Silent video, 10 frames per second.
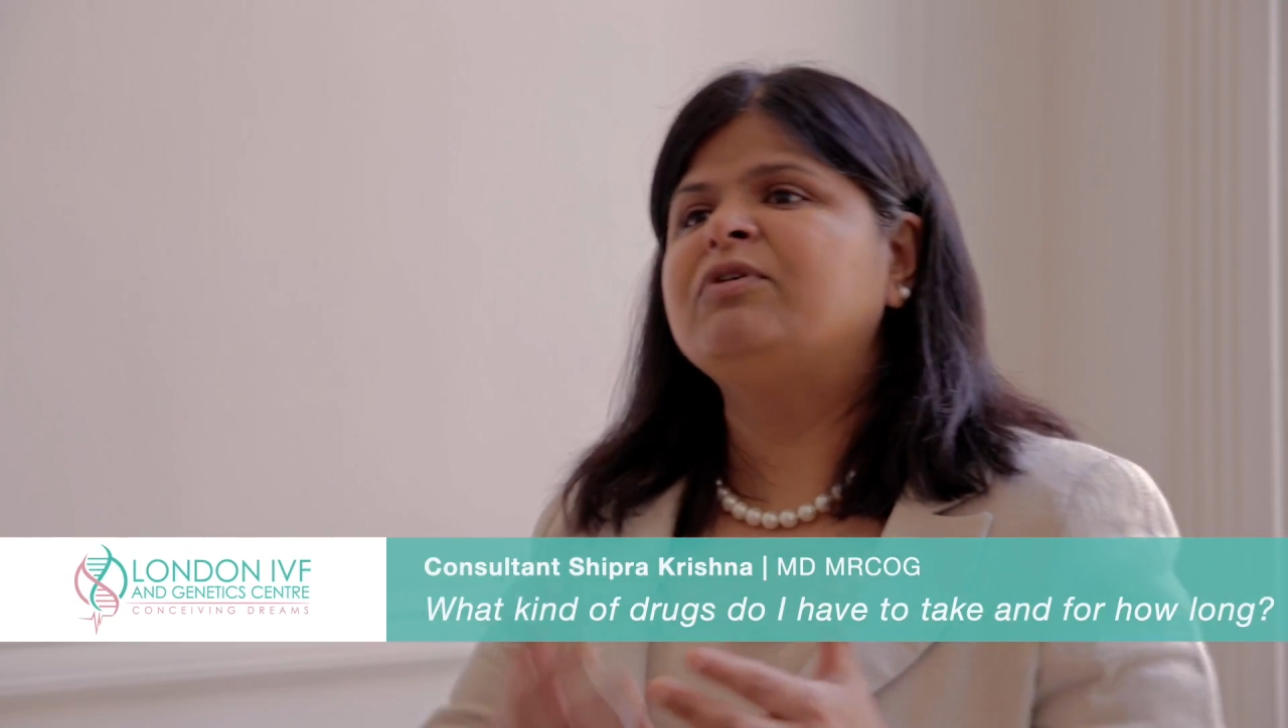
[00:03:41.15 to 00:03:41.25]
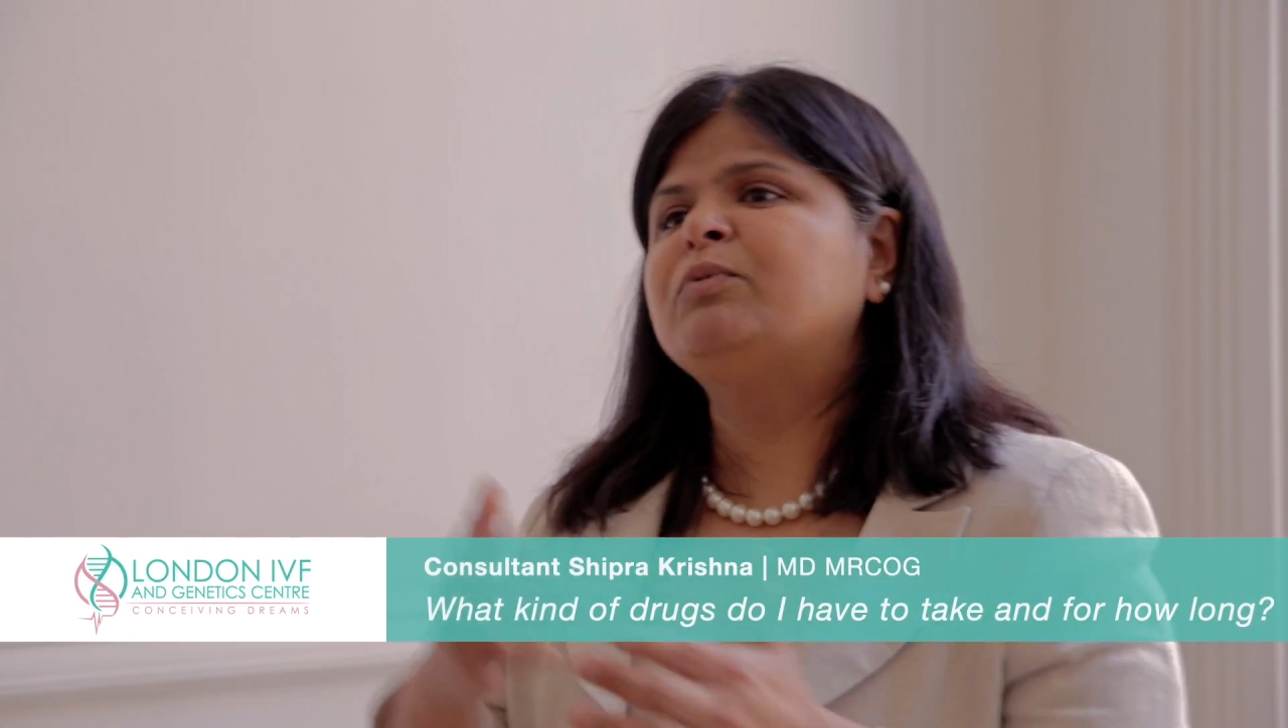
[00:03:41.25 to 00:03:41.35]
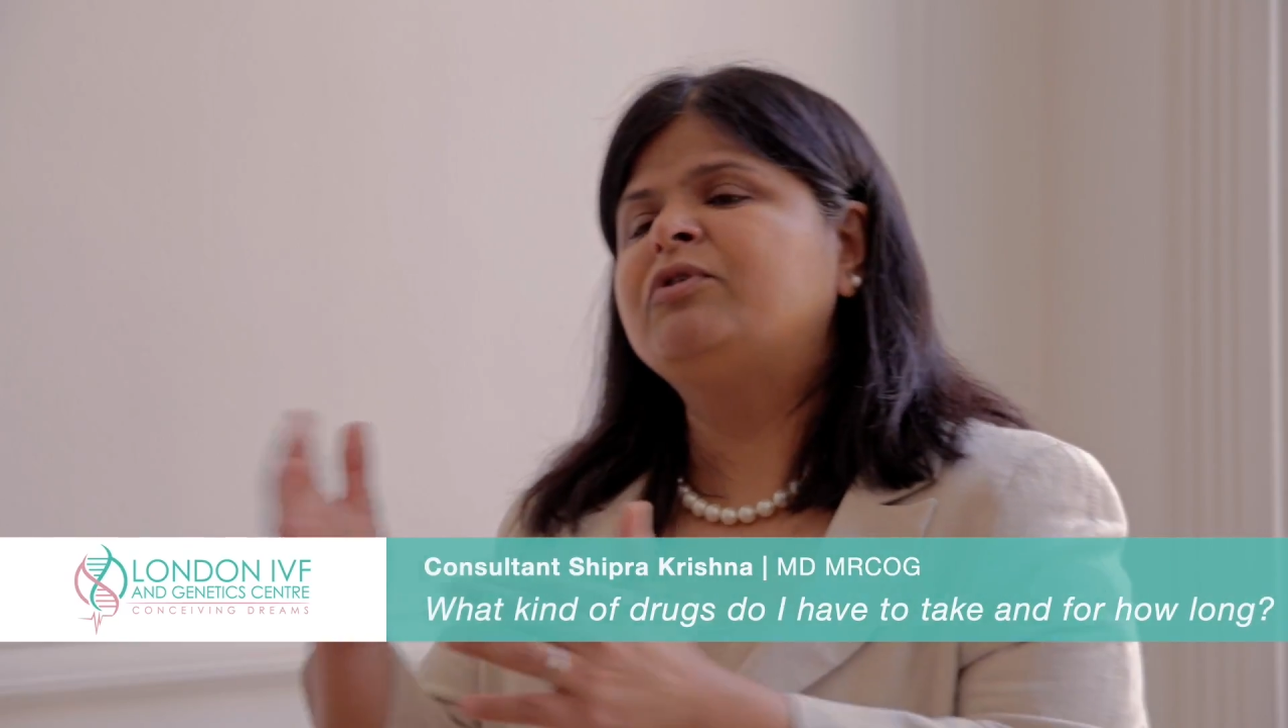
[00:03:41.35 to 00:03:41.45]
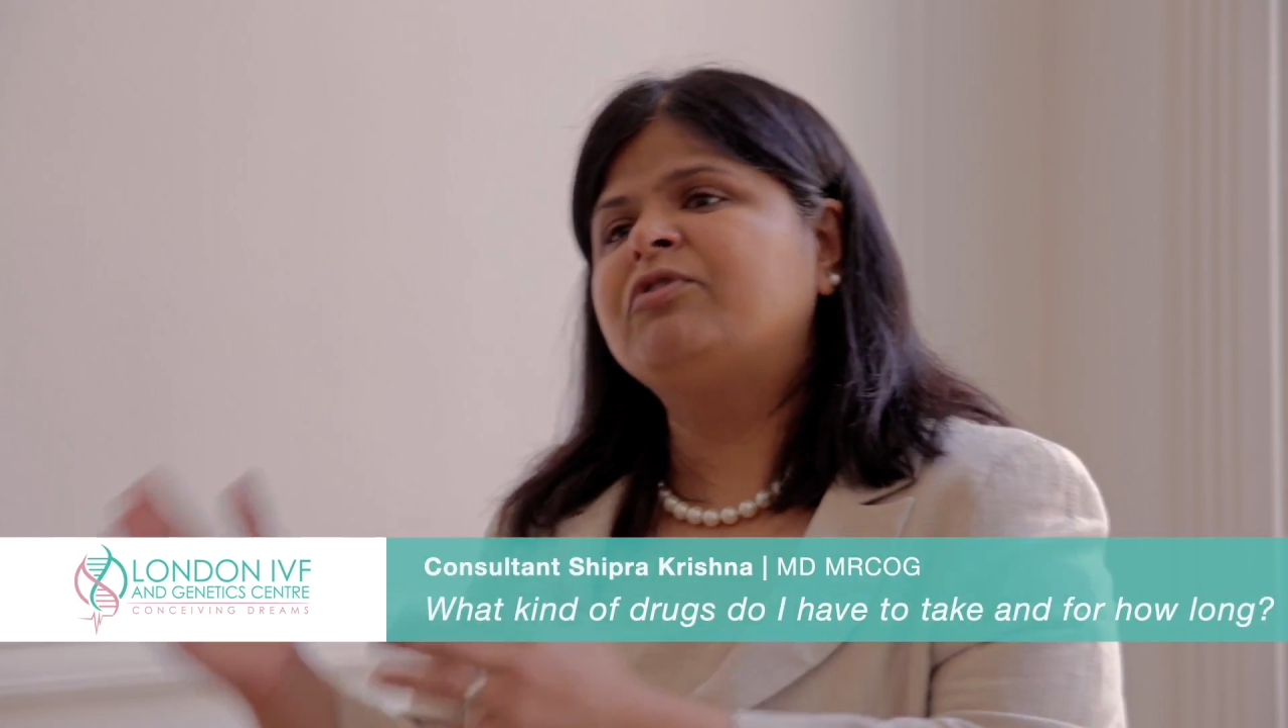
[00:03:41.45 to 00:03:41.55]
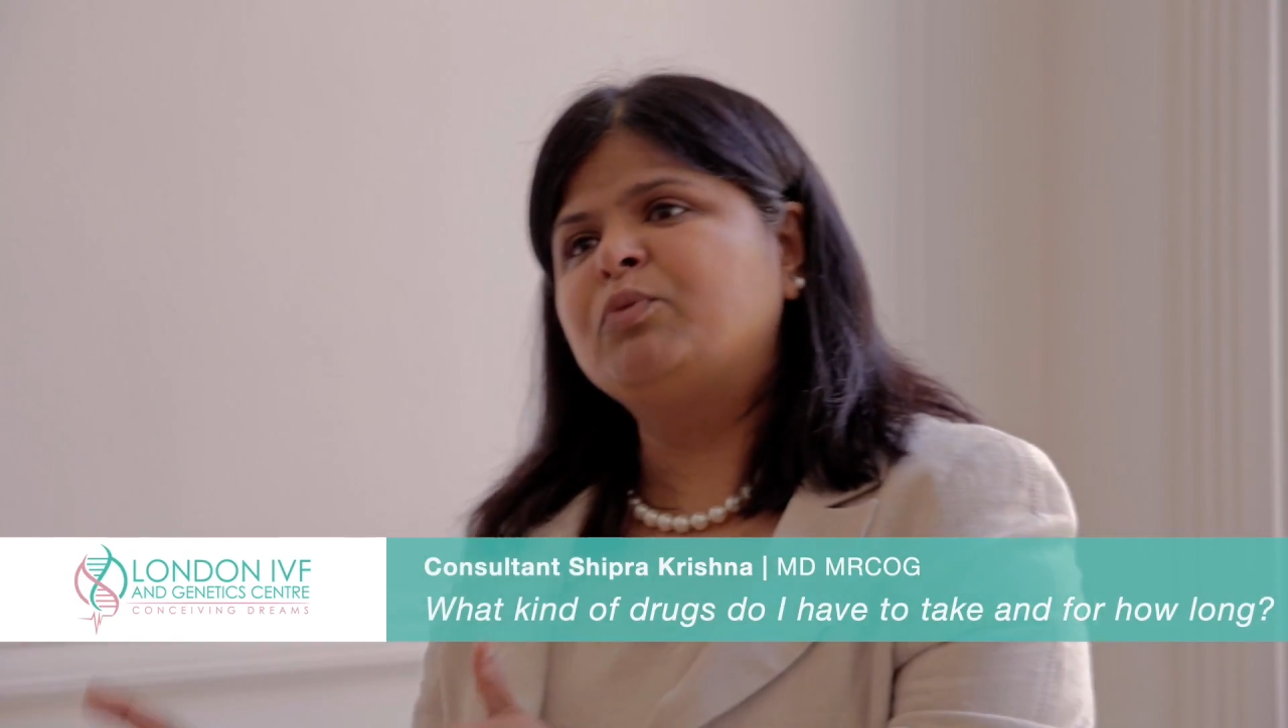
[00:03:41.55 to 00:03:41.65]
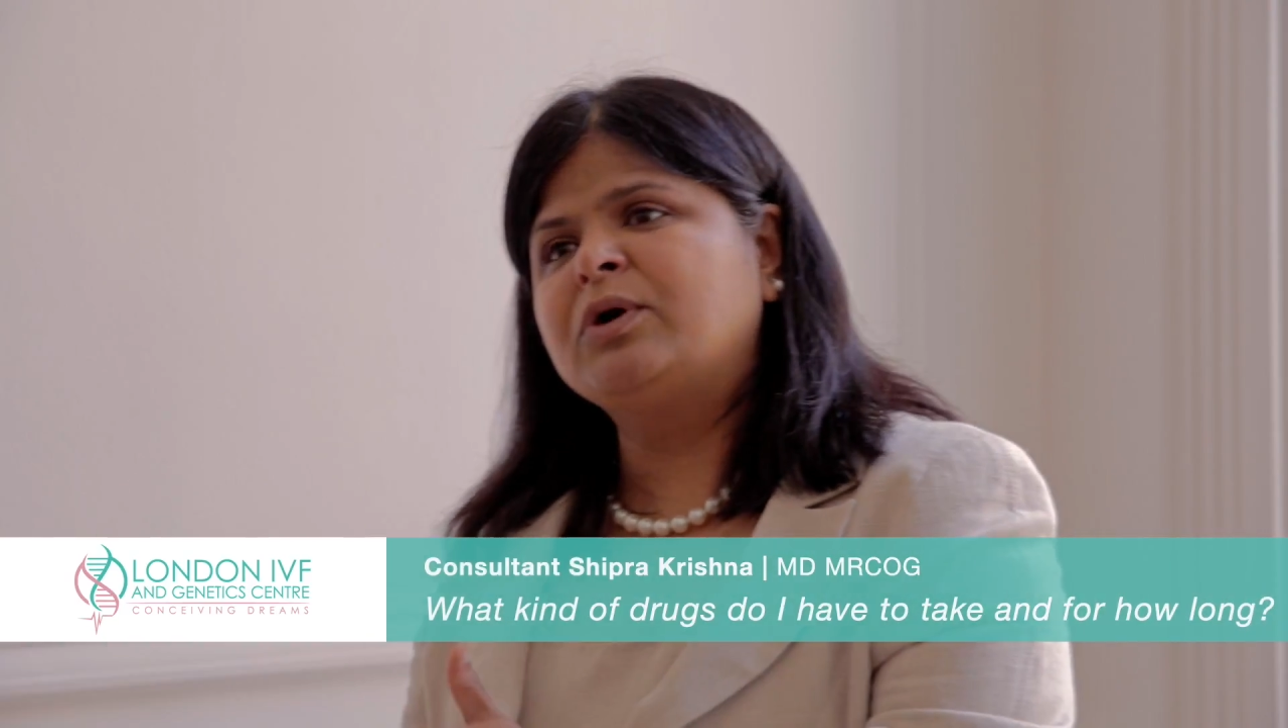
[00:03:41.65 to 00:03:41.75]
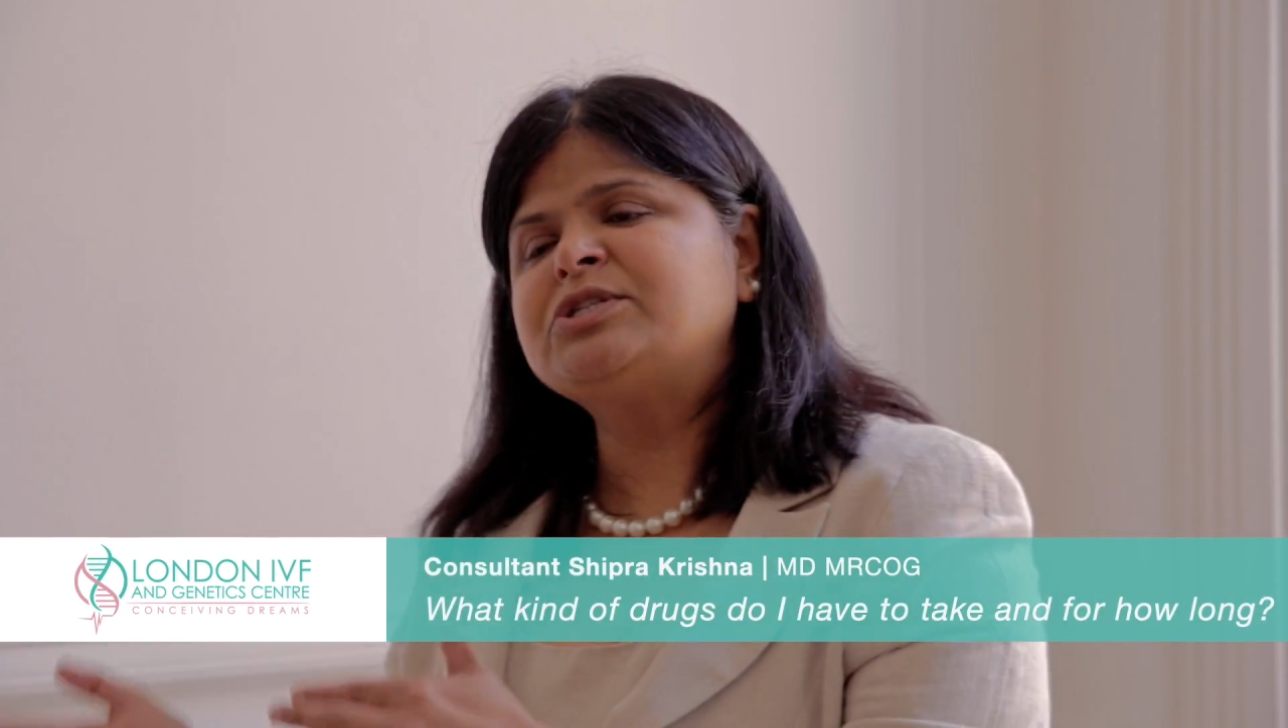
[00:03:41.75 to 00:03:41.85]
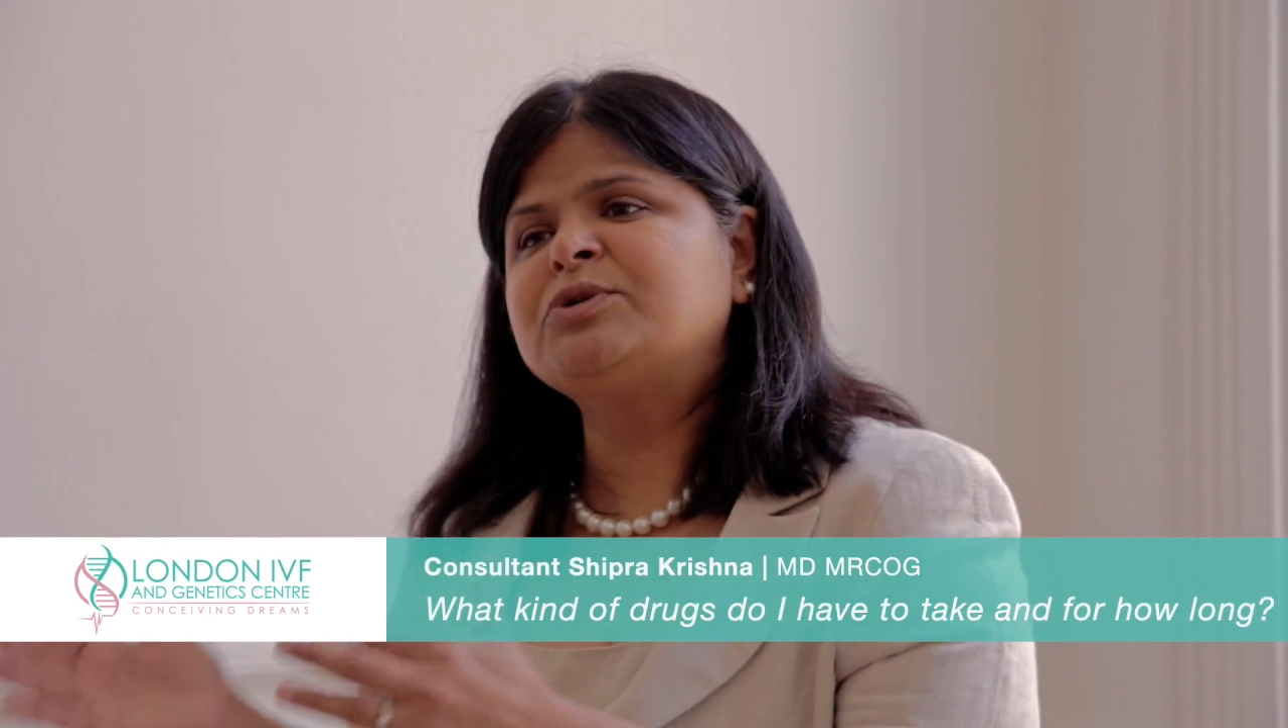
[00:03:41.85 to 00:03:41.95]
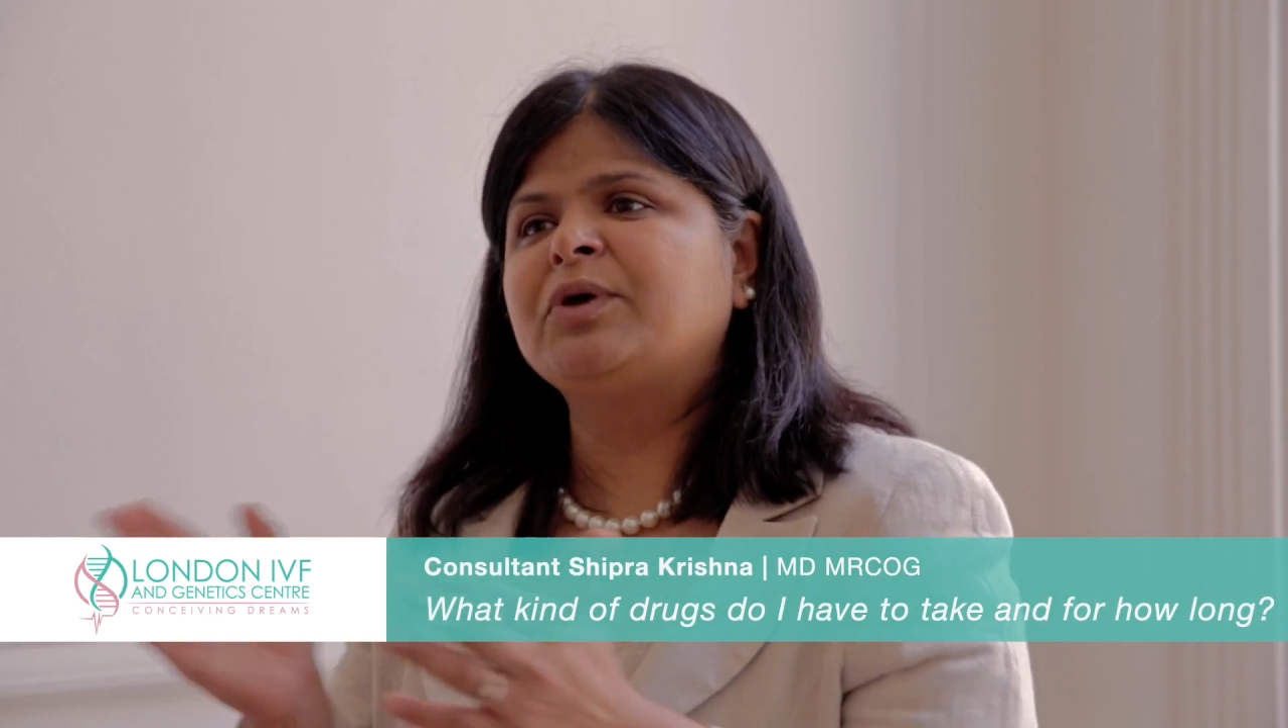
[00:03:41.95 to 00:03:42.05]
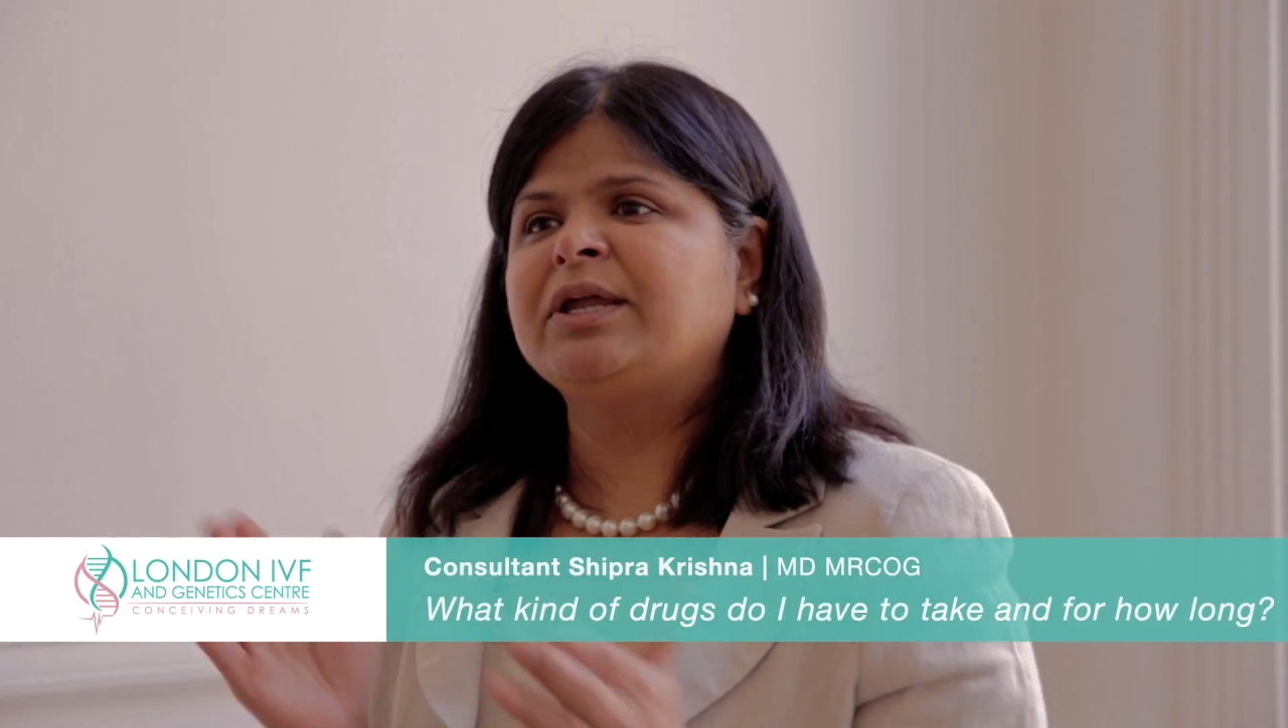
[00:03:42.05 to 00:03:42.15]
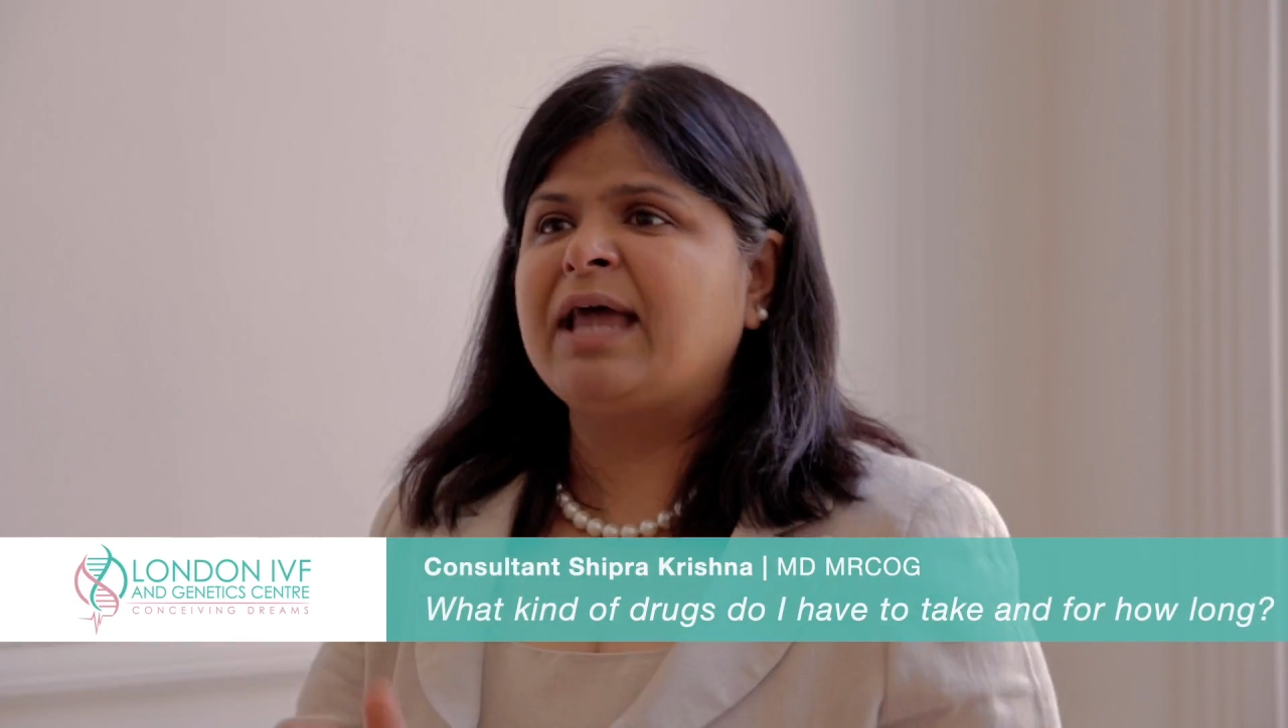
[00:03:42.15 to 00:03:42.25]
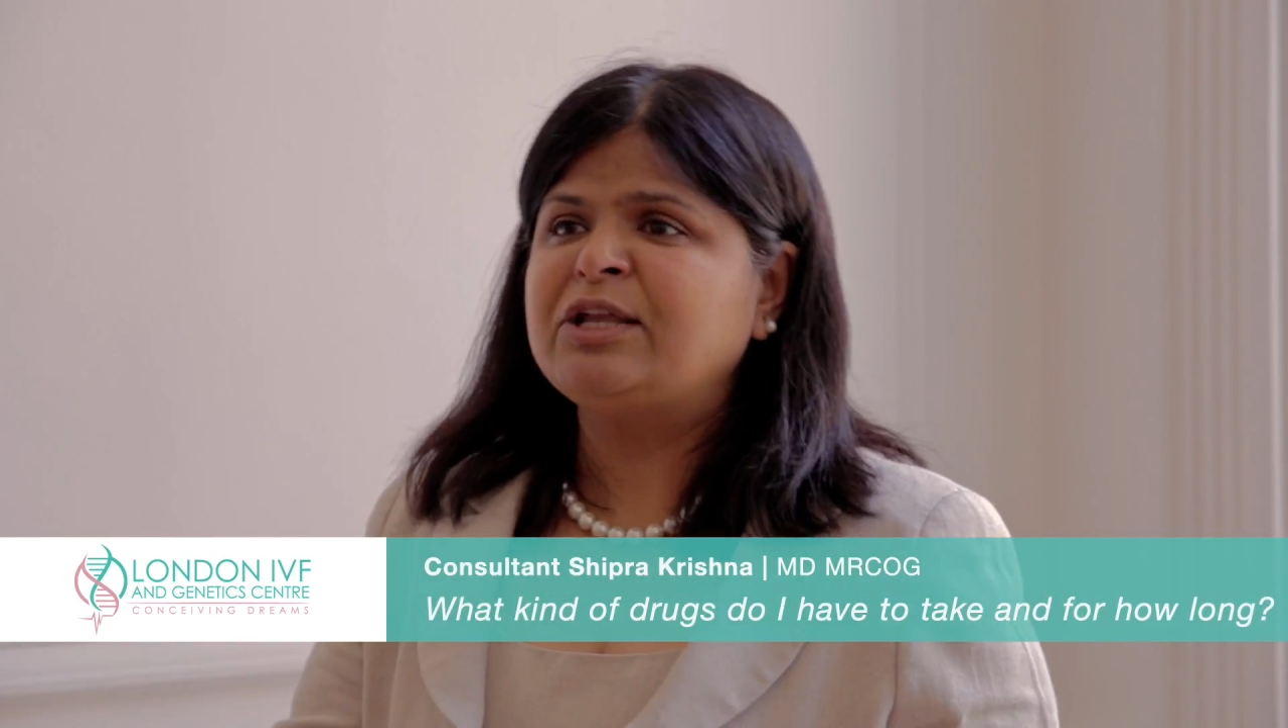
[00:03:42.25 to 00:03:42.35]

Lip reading: we will revert to going